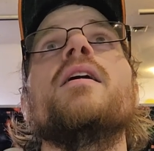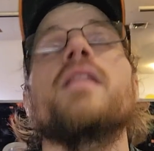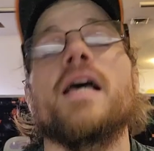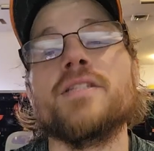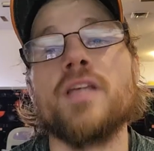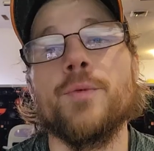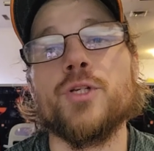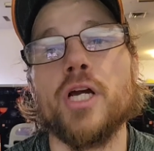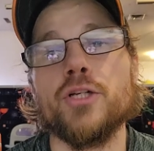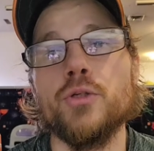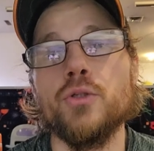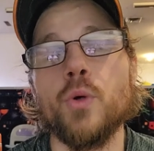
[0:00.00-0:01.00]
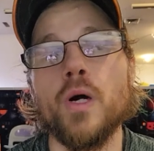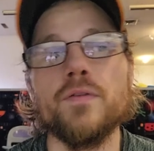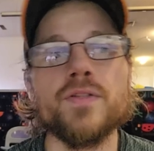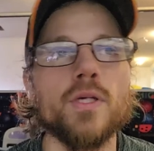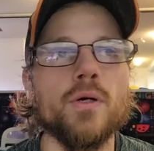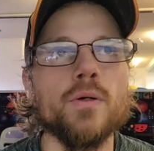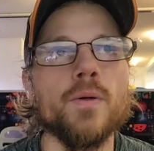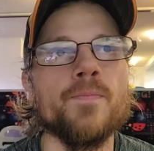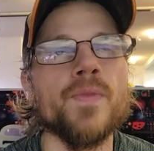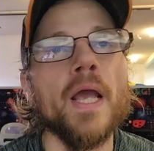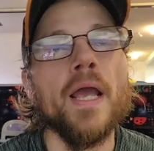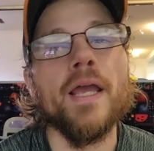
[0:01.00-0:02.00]
Last game we shot 212. So
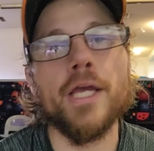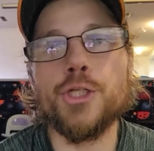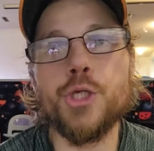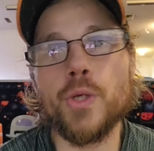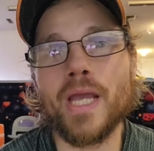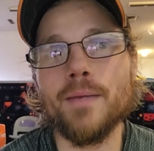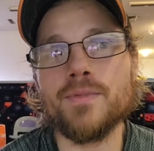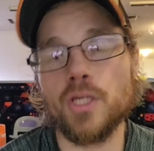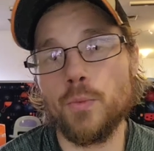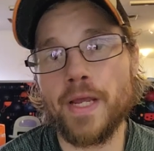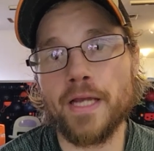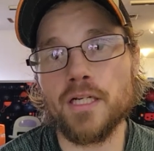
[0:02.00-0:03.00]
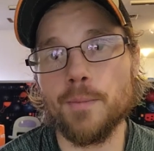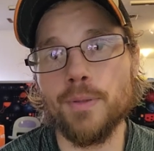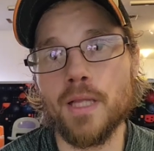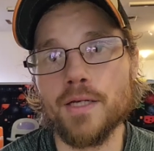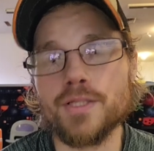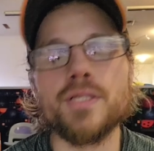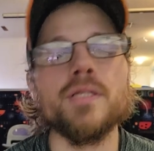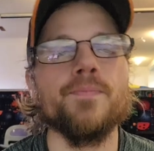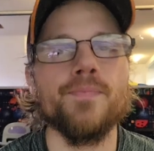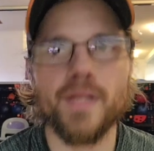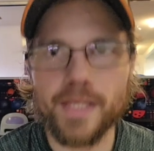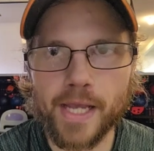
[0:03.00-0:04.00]
in 2 games, did we end up plus?
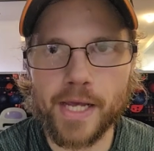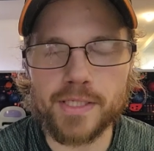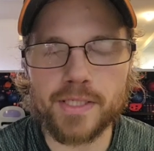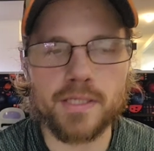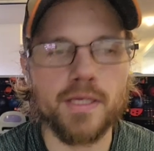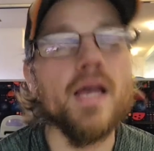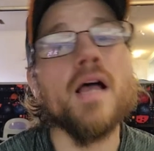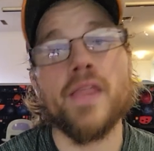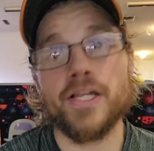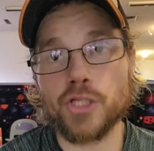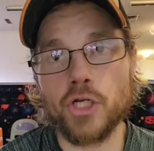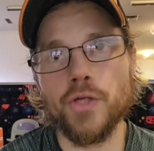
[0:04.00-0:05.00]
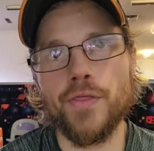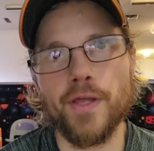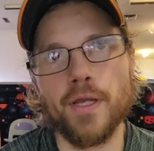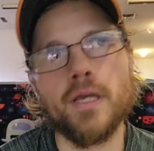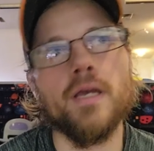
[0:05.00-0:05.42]
Yes, that's a good thing.